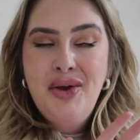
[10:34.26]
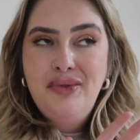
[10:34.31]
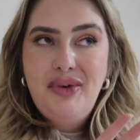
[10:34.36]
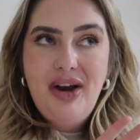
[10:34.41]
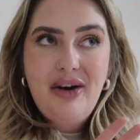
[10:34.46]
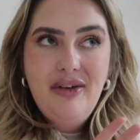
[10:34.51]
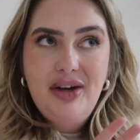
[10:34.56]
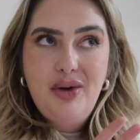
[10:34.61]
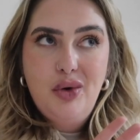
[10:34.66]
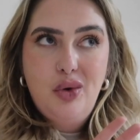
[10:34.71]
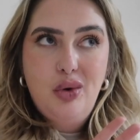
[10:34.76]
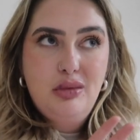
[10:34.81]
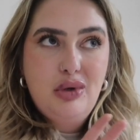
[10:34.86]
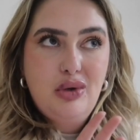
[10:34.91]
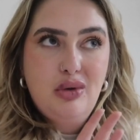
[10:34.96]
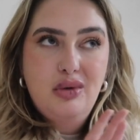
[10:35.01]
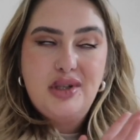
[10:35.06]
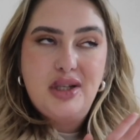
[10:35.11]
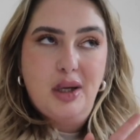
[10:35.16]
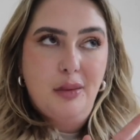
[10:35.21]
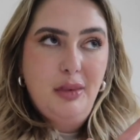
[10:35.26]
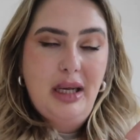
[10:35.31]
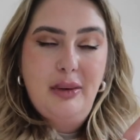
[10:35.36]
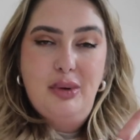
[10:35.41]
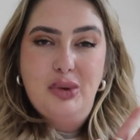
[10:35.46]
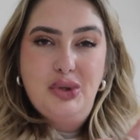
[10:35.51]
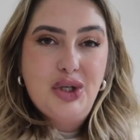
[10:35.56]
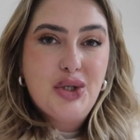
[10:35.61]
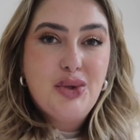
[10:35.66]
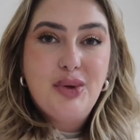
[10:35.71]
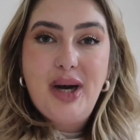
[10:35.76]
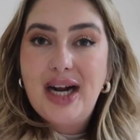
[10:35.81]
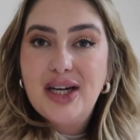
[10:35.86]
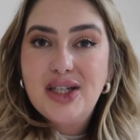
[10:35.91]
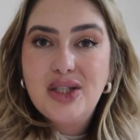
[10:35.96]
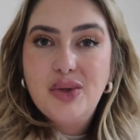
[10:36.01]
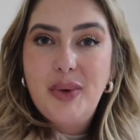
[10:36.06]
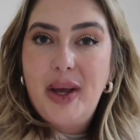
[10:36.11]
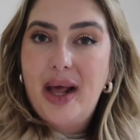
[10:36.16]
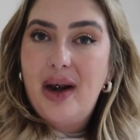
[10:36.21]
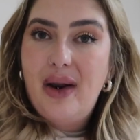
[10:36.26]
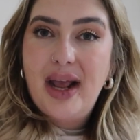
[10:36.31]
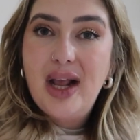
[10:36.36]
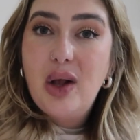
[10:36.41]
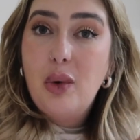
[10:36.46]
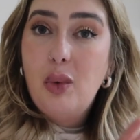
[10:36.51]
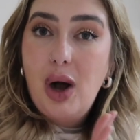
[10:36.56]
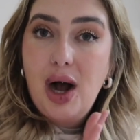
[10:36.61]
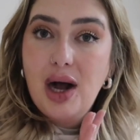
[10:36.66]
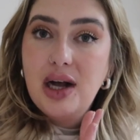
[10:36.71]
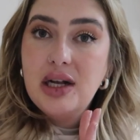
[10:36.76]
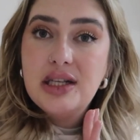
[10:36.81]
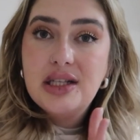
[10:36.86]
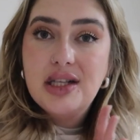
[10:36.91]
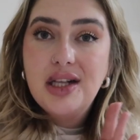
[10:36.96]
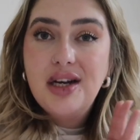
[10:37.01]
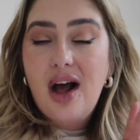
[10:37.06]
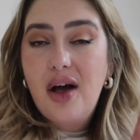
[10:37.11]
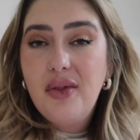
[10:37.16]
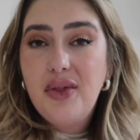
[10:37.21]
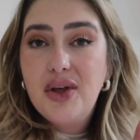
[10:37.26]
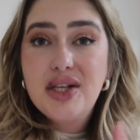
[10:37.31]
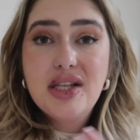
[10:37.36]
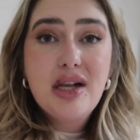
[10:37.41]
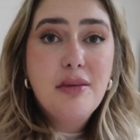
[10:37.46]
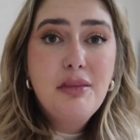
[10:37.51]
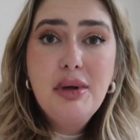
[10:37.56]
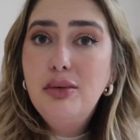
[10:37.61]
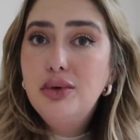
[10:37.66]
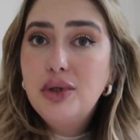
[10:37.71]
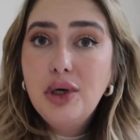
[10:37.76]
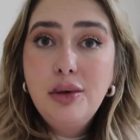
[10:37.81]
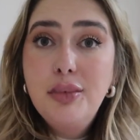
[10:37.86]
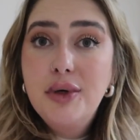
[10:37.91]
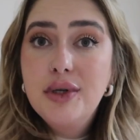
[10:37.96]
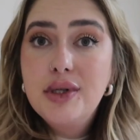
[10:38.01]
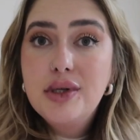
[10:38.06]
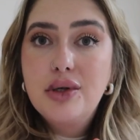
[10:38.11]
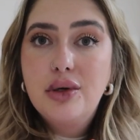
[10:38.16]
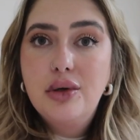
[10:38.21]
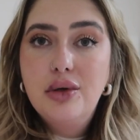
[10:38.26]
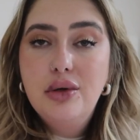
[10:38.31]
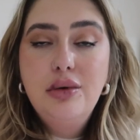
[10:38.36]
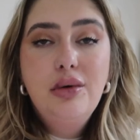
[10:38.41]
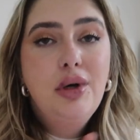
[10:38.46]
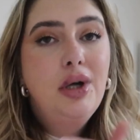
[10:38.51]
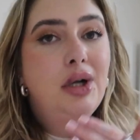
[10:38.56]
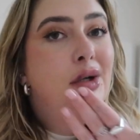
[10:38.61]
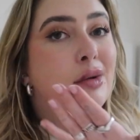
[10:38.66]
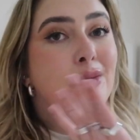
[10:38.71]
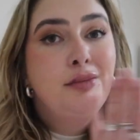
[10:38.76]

Very normal. Some people just react to it like worse than others. Some people don't bruise at all.